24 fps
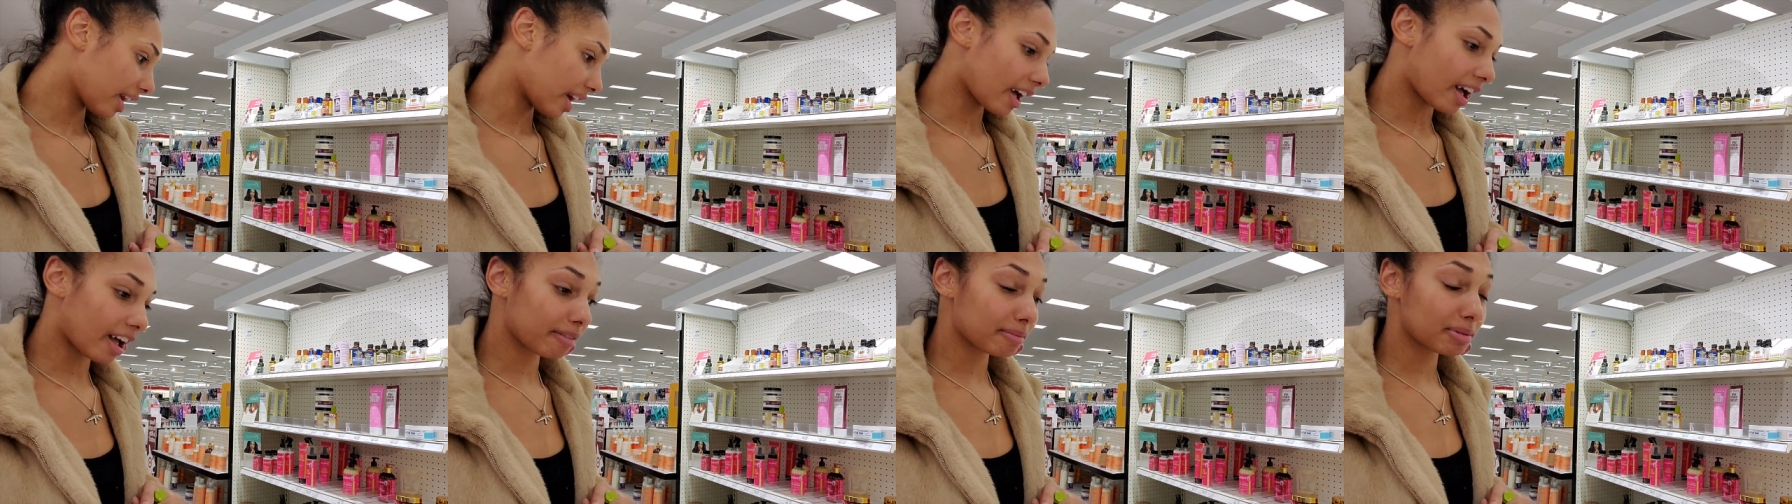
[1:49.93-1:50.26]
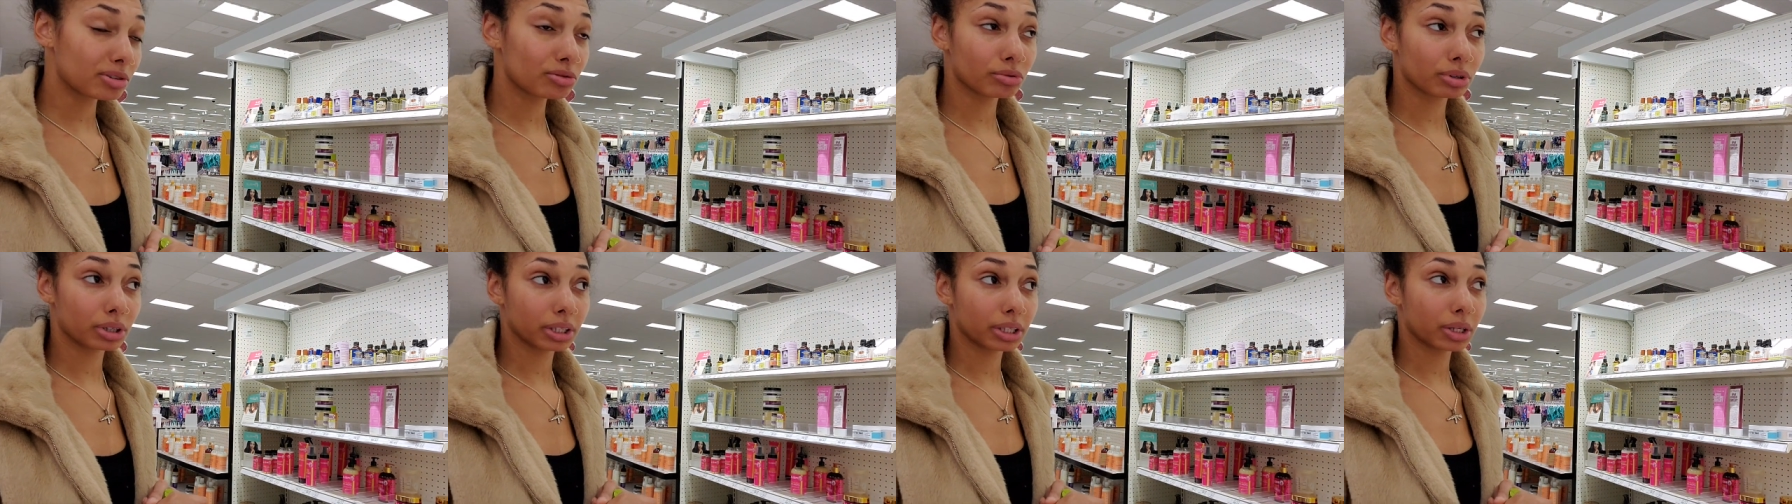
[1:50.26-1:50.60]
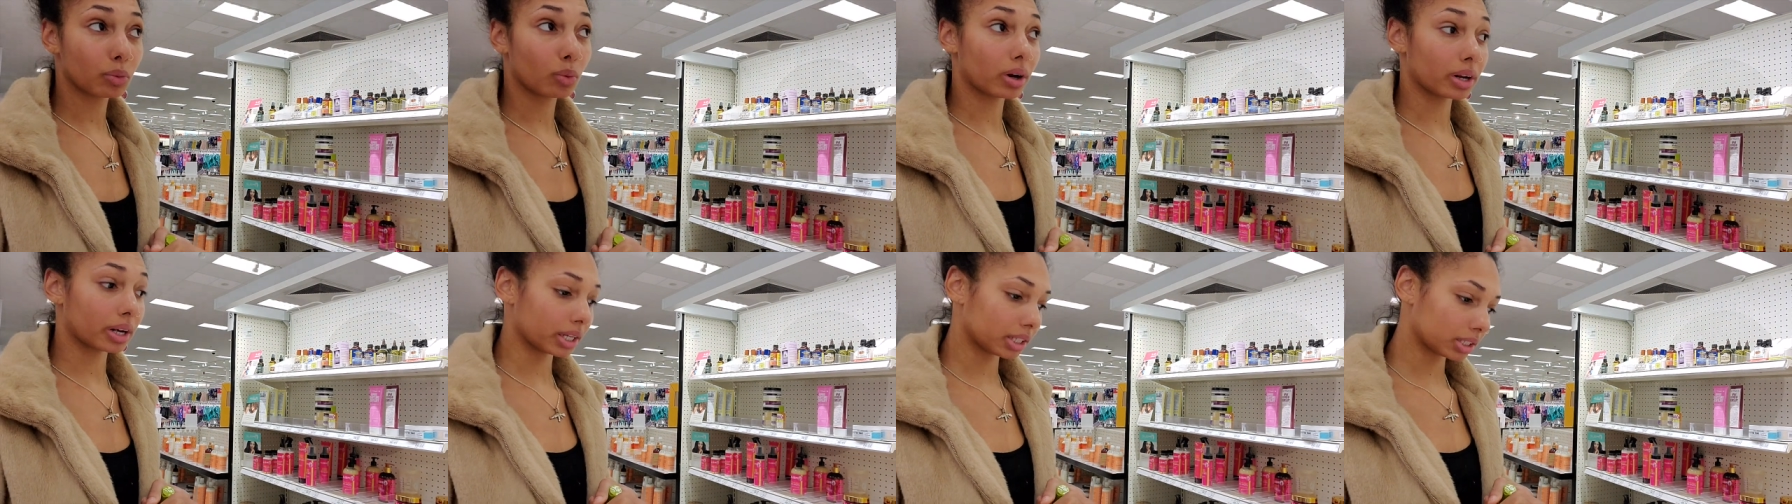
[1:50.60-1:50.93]
I've been really
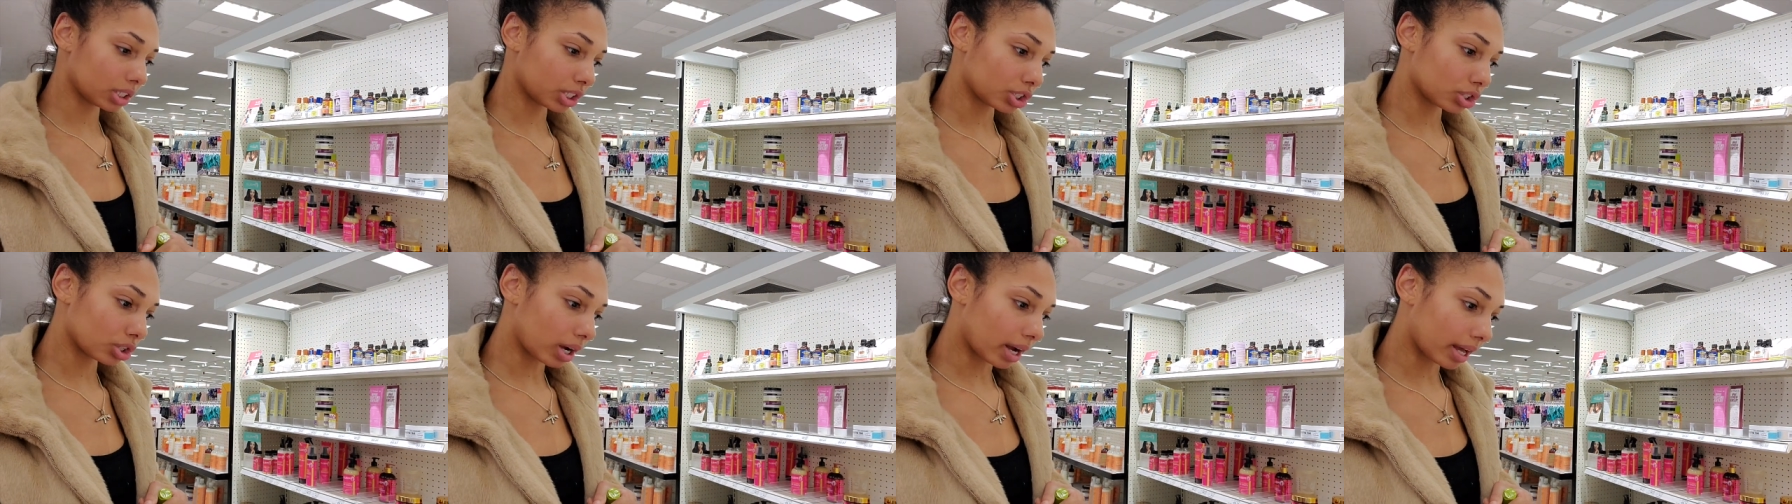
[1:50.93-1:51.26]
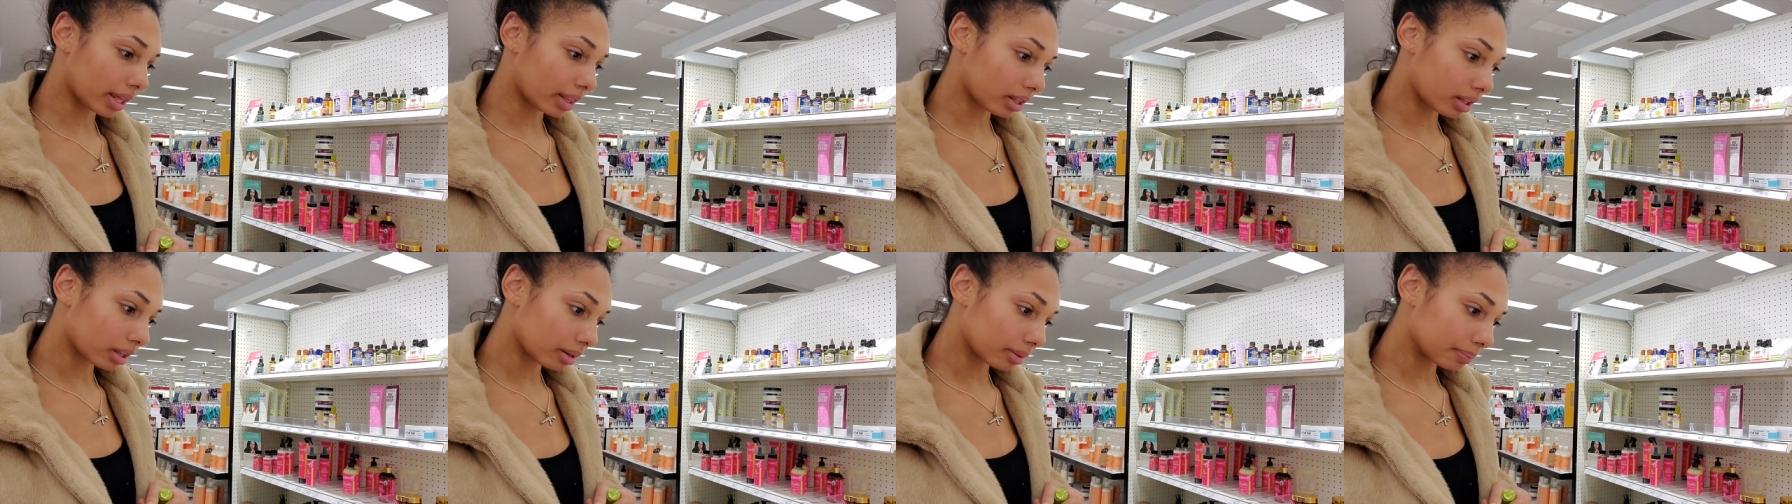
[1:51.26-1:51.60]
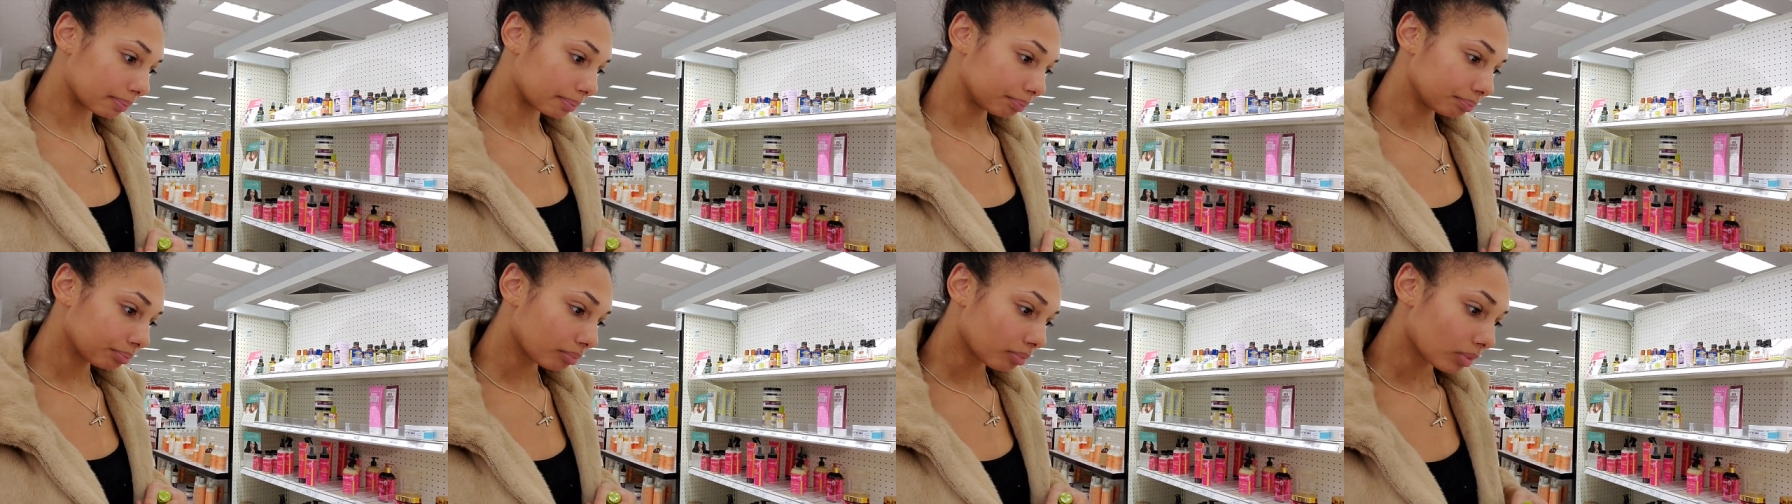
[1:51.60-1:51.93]
wanting to try them.